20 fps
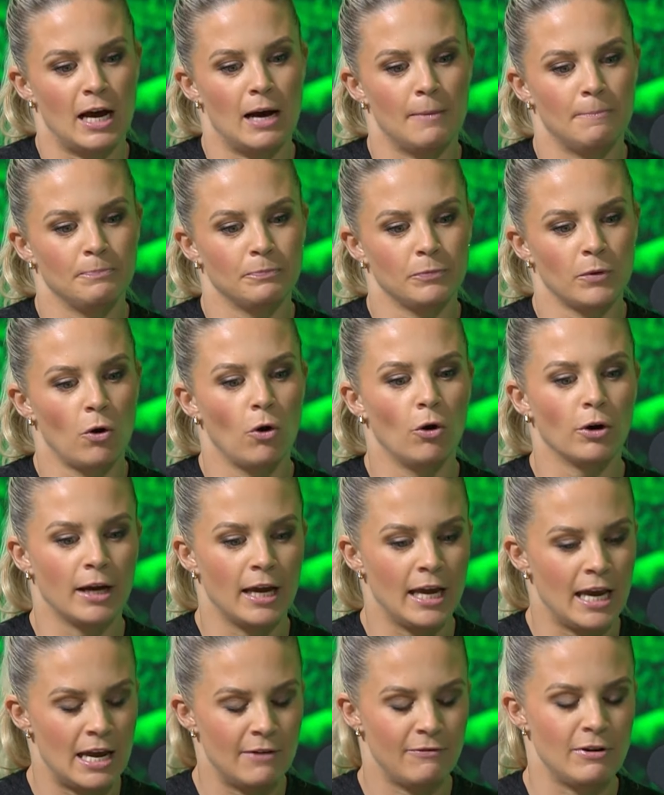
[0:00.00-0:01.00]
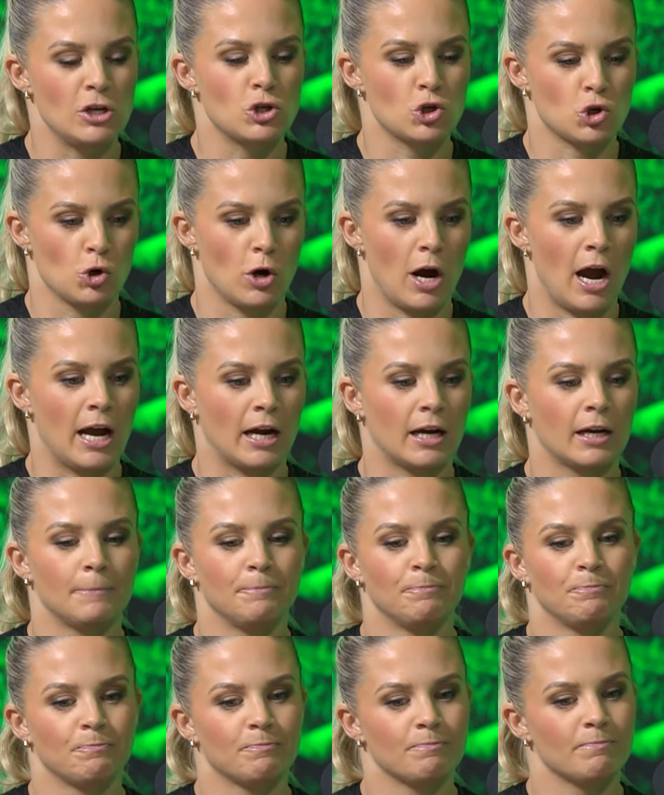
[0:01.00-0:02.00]
up on a heavy track
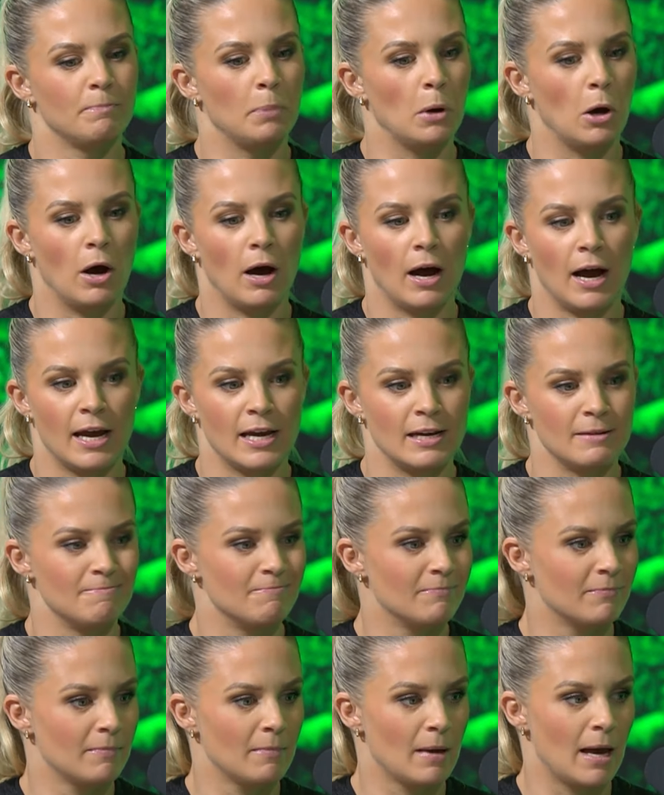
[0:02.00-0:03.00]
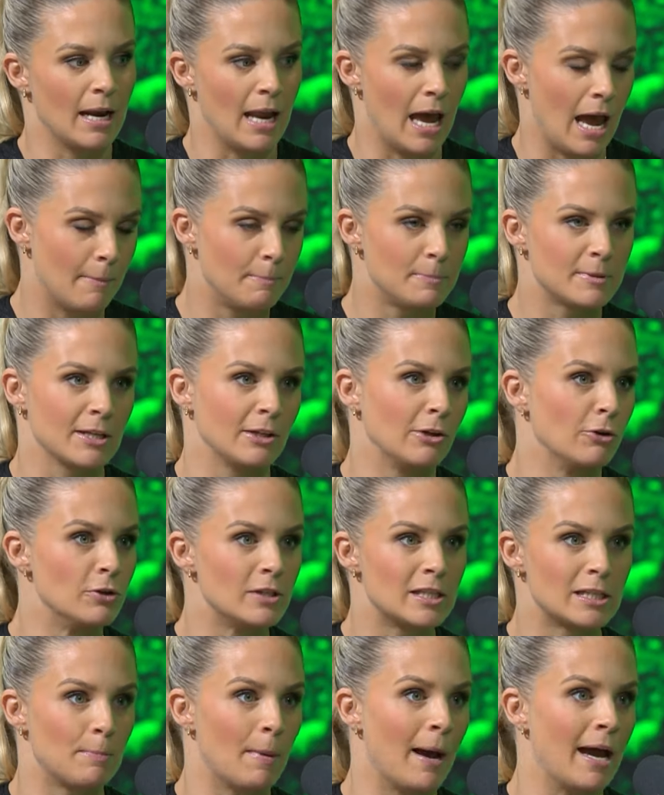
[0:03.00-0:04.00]
by an
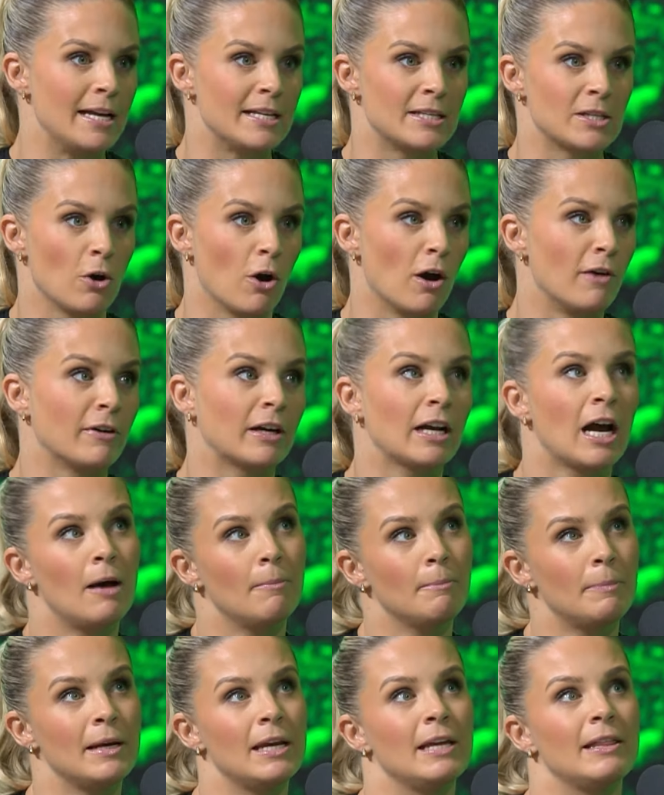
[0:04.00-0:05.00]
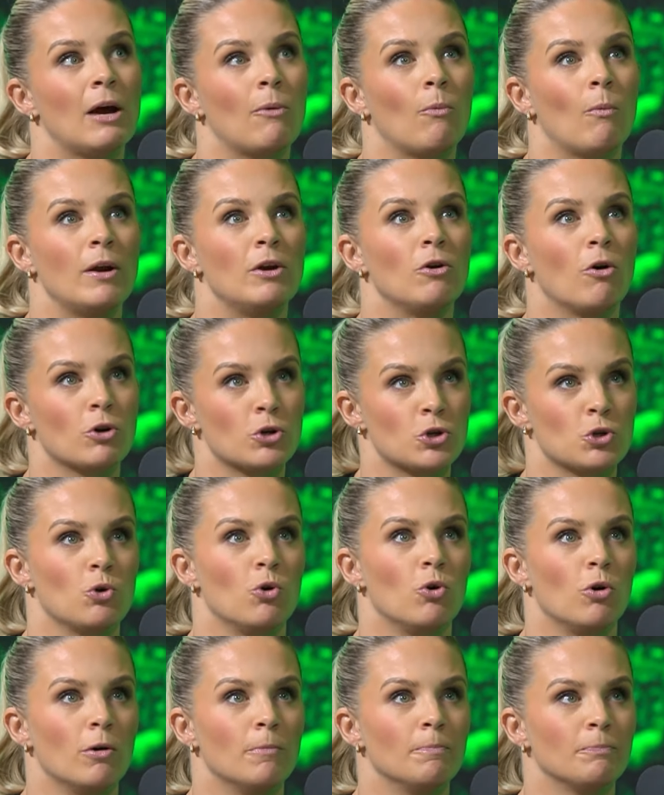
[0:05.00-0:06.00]
absolute space over company that we're not
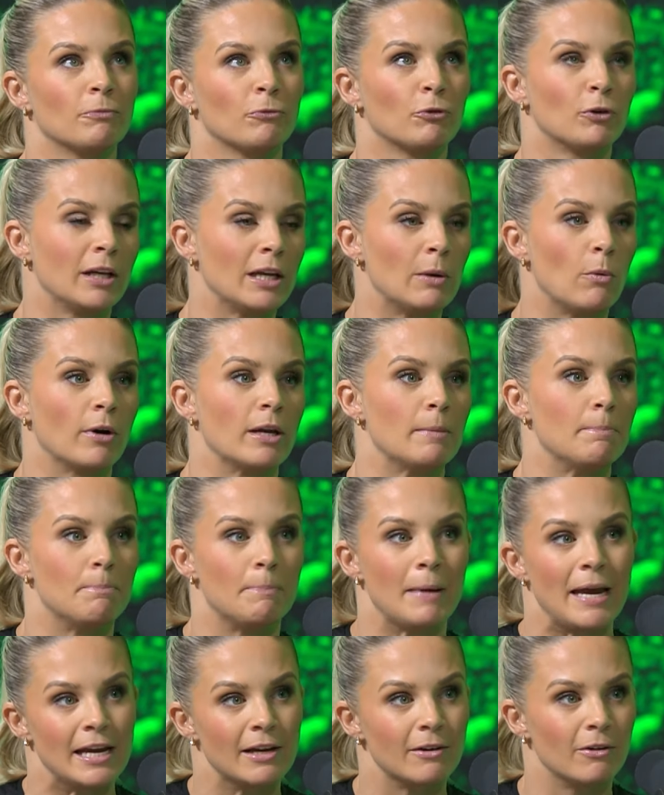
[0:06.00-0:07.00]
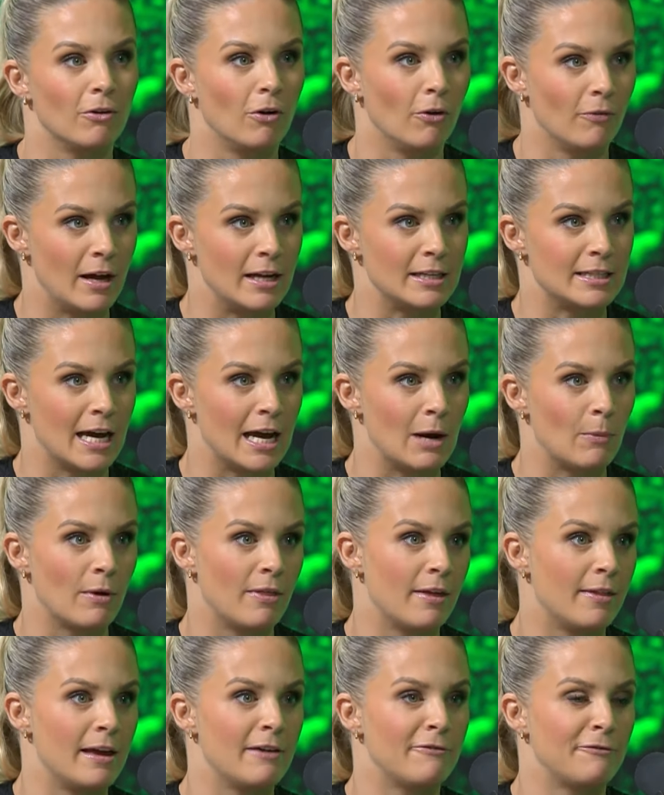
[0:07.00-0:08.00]
sure really what he beat on that day,
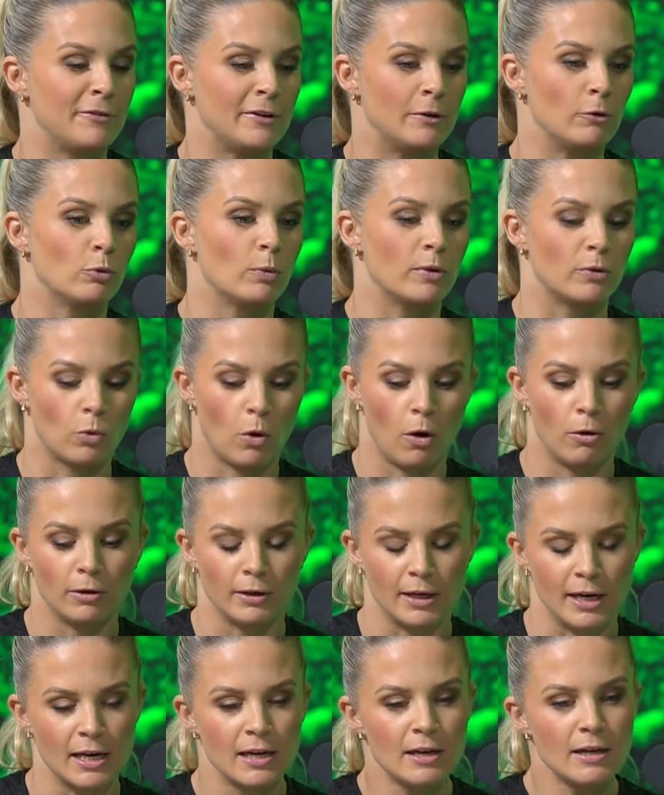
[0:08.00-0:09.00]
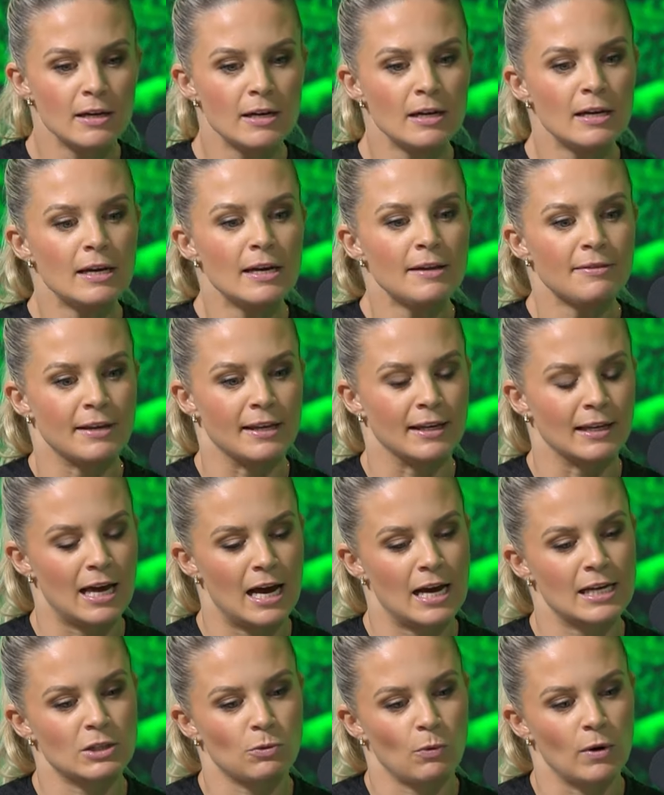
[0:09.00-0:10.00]
whether they're filled with quality. Then
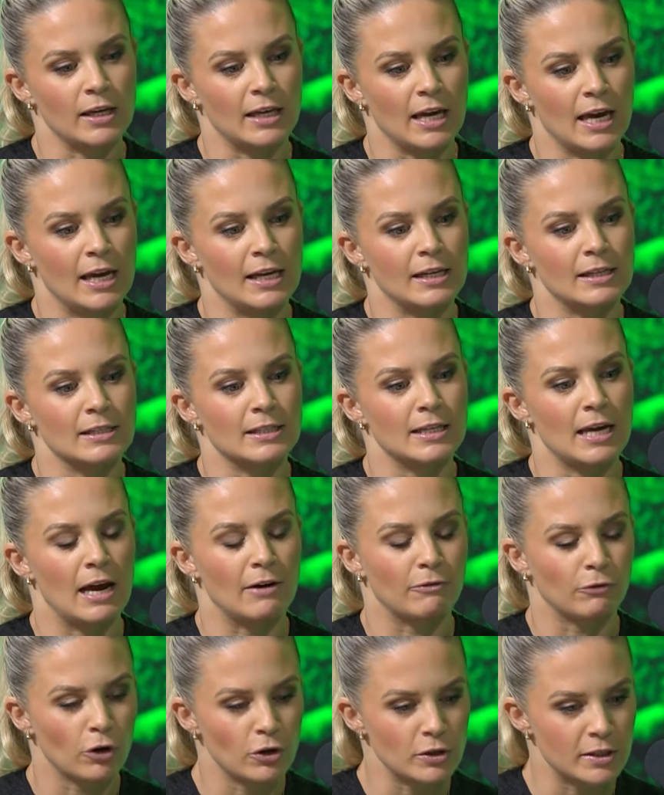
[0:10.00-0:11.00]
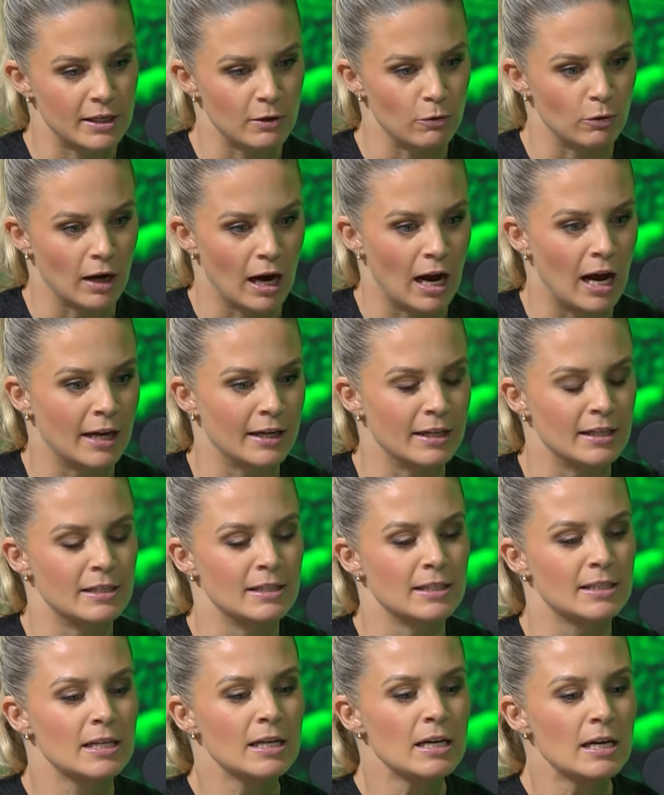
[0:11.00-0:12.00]
last weekend at Rose Hill
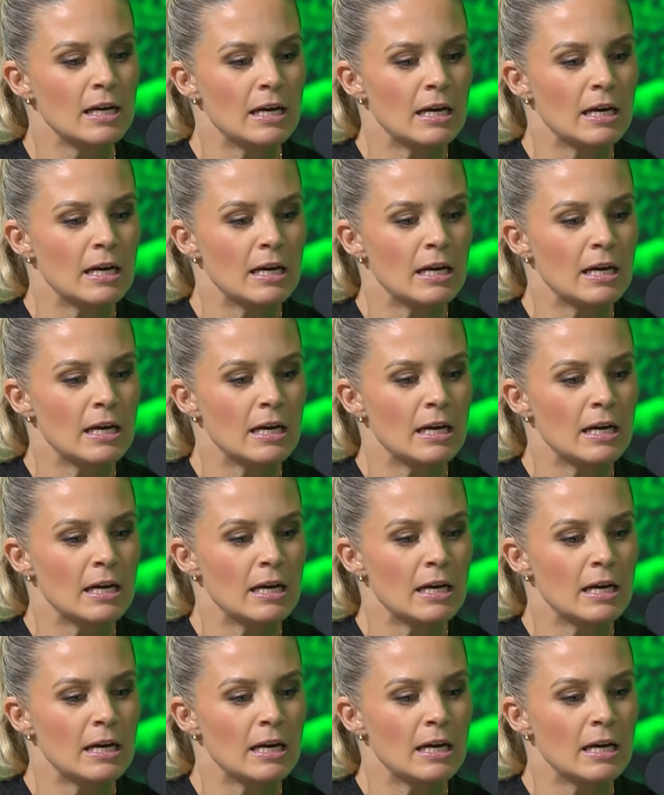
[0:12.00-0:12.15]
Gardens,